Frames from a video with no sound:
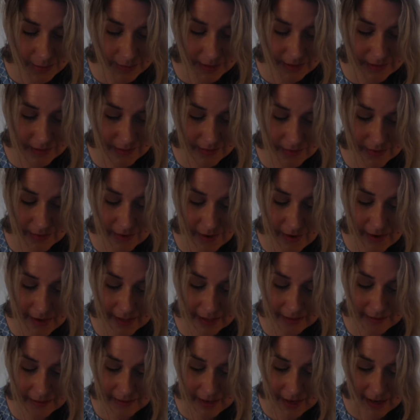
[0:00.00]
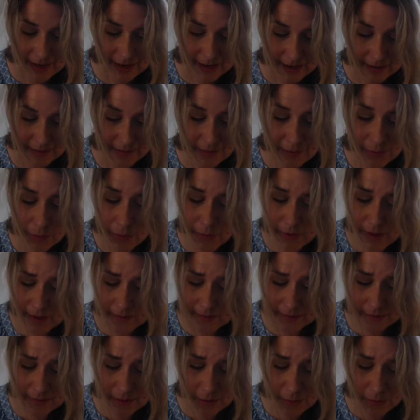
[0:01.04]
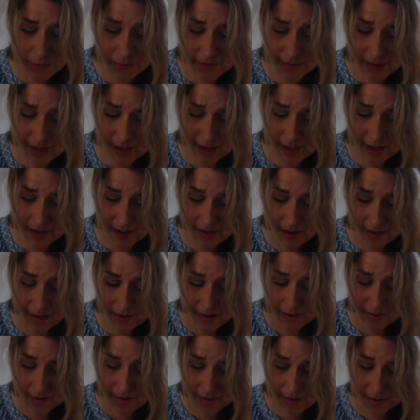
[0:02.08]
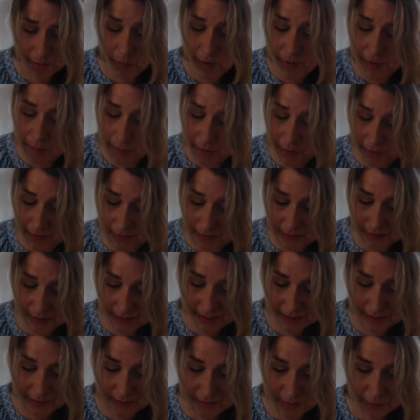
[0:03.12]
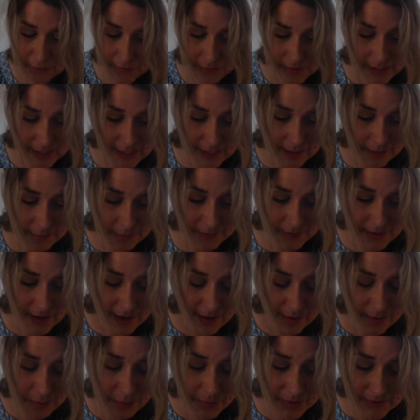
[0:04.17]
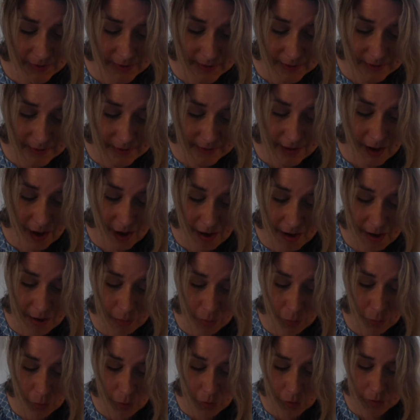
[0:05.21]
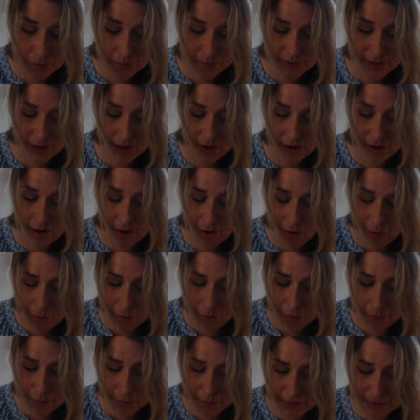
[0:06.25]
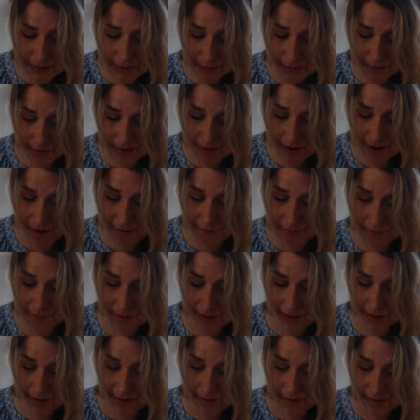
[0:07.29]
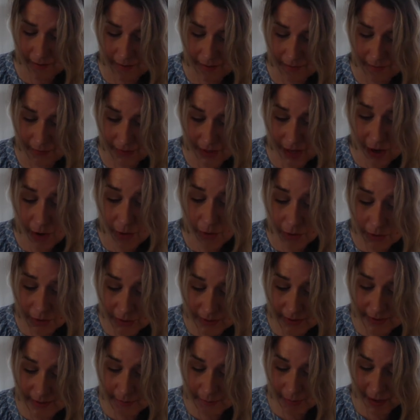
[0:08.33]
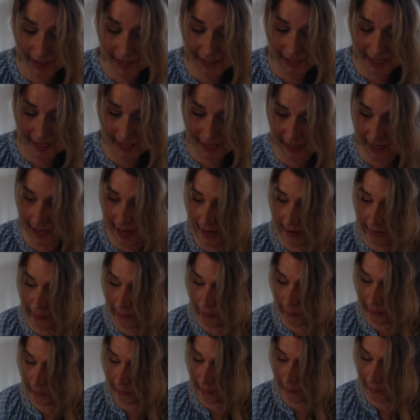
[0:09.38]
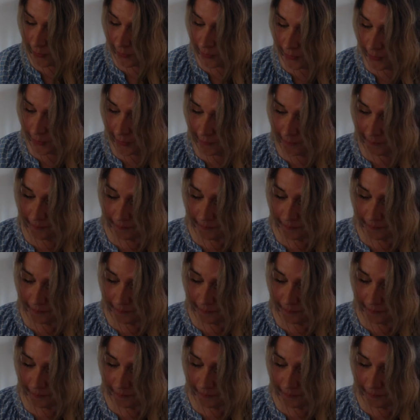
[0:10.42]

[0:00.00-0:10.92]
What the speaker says: each other's eyes and saw their souls there, and when the musician kissed her on the lips, the princess's heart warmed her whole body with love. The ocean's blanket lay on the floor.